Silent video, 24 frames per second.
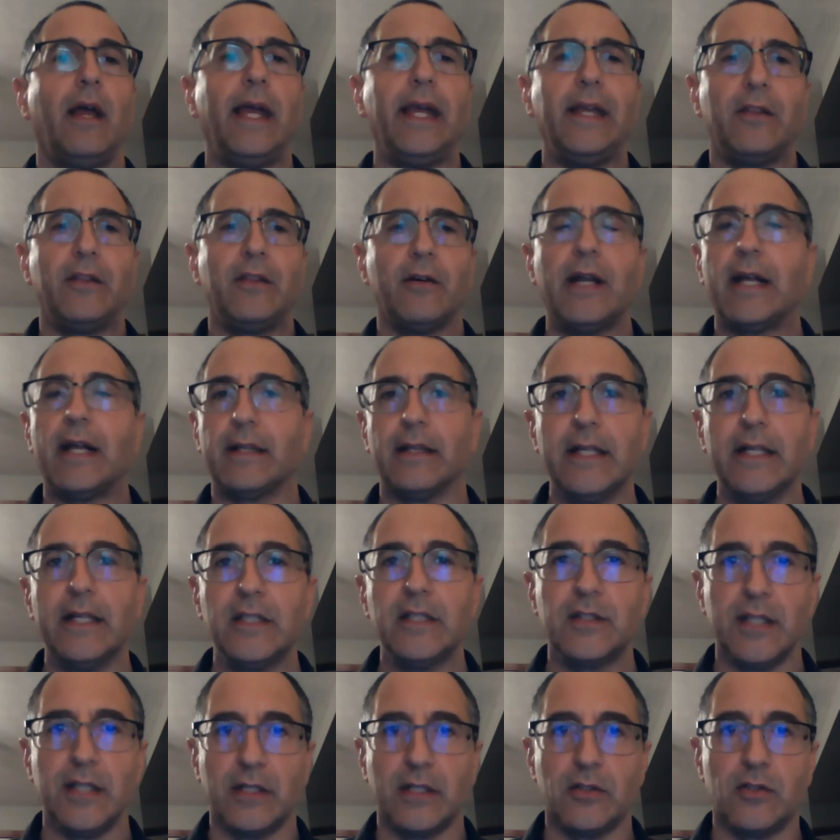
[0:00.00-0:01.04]
hey, they're not
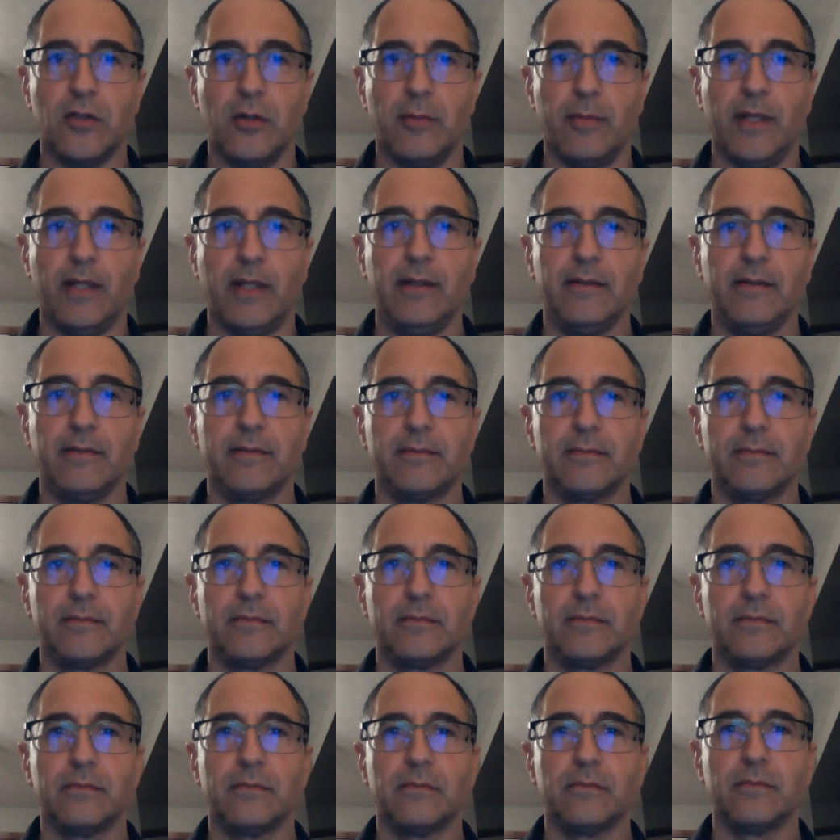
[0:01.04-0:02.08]
listening to me,
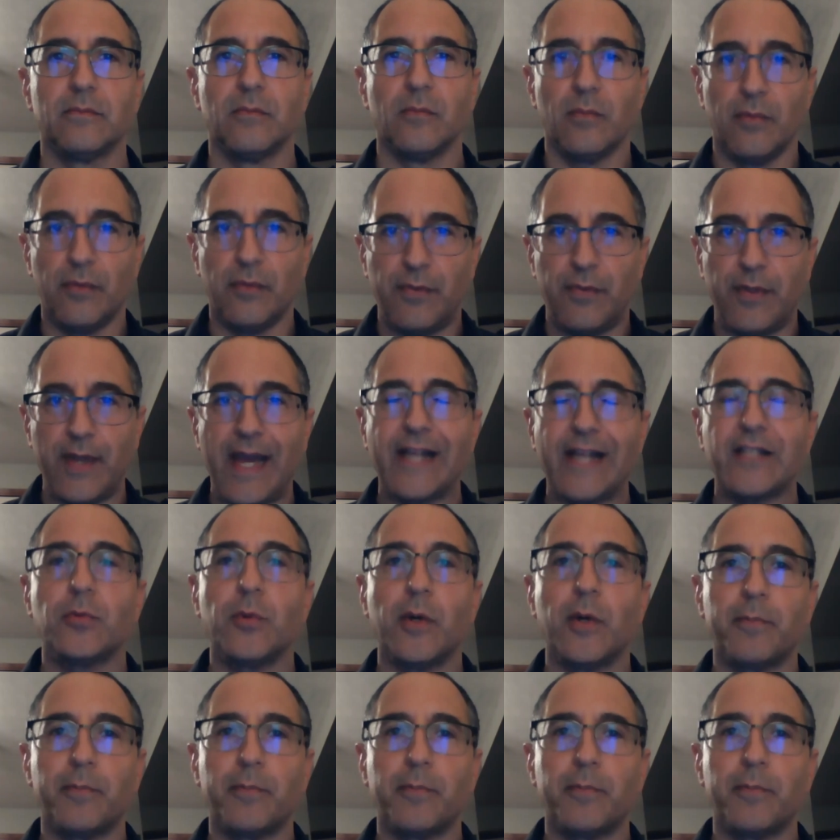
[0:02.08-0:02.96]
that's